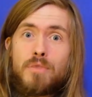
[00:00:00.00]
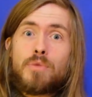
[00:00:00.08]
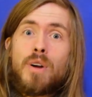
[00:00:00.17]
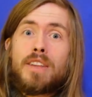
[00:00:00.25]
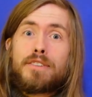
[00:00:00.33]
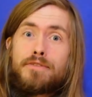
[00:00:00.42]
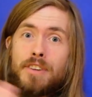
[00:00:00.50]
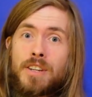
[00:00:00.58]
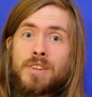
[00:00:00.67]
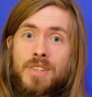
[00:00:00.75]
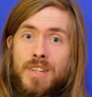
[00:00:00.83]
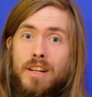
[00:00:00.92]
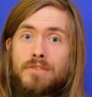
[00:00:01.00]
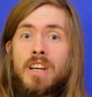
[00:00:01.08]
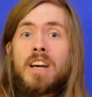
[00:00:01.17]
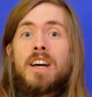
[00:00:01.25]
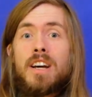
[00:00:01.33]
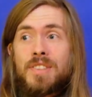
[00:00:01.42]
but rather find yourself
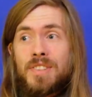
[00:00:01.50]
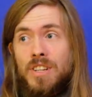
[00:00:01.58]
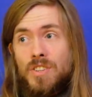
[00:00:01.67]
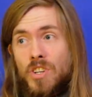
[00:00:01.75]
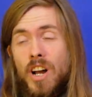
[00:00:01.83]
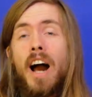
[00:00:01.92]
a teacher,